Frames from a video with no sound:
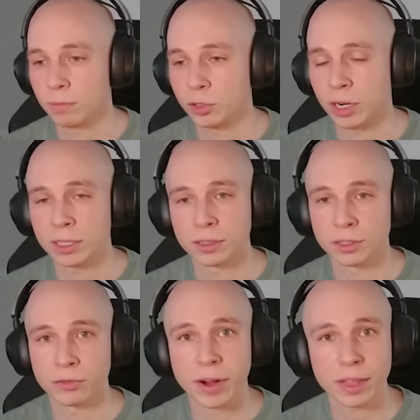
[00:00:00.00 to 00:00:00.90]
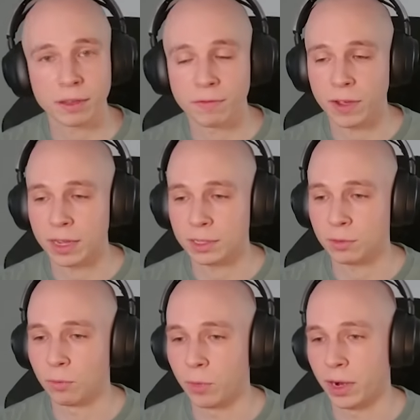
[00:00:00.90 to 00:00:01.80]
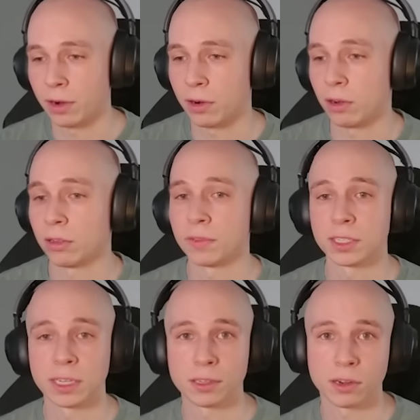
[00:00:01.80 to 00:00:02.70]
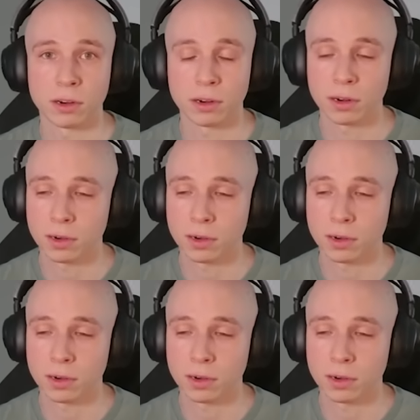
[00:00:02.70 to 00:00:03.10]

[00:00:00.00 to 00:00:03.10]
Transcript: trying to directly fight where all of the T's are.